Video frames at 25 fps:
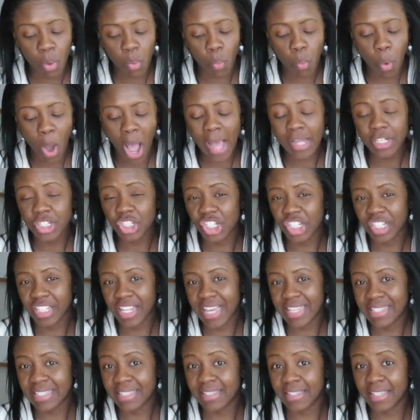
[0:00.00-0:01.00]
Watch
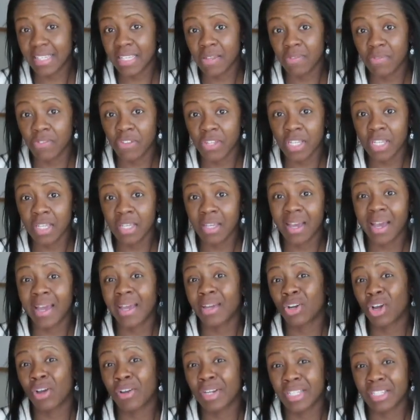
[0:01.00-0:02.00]
less TV. I
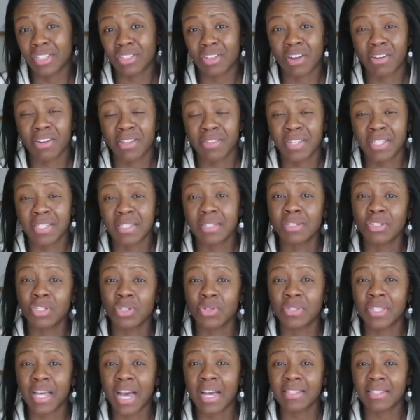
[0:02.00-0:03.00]
had already started this in
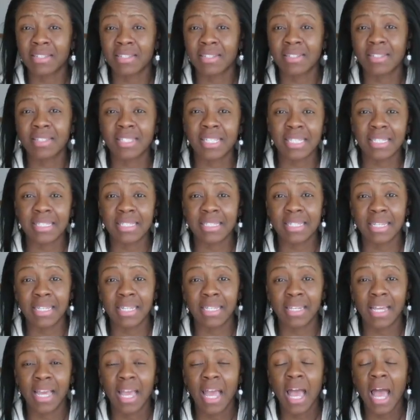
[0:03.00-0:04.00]

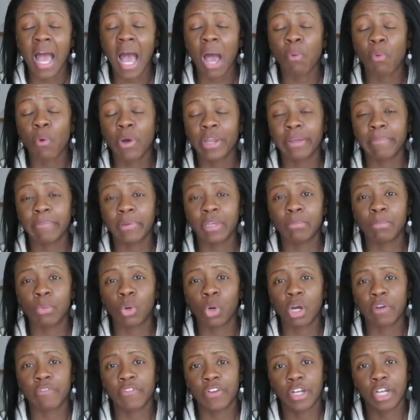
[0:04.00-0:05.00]
2016. I want to be
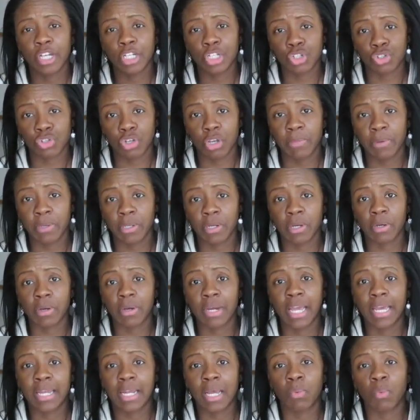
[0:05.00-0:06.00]
more of a contributor,
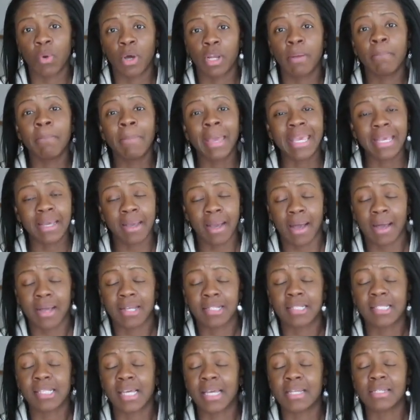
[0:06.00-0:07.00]
and I want to make
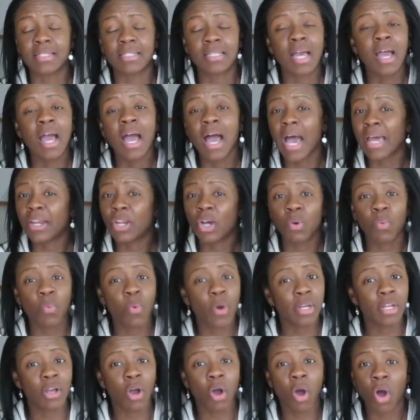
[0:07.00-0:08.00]
content. I don't
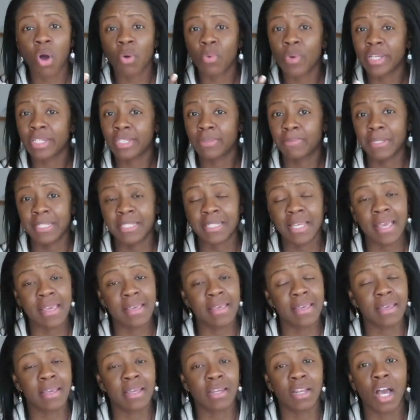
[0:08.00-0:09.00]
want to always be
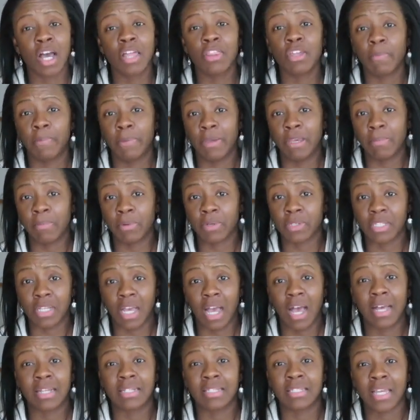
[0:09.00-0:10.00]
taking in other people's
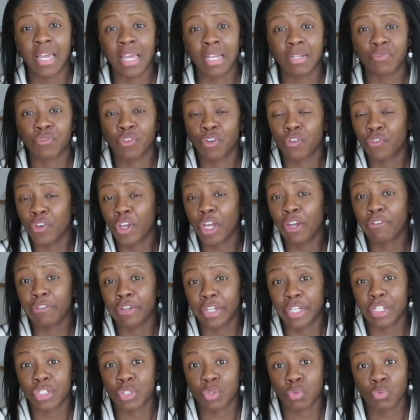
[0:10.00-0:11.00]
content for
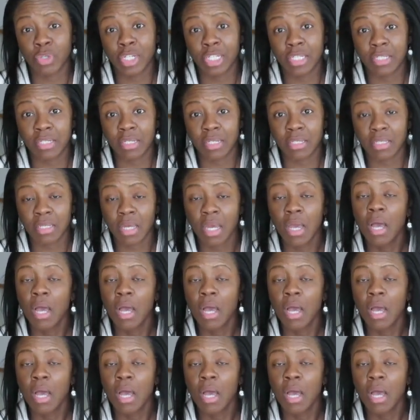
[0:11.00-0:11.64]
various reasons.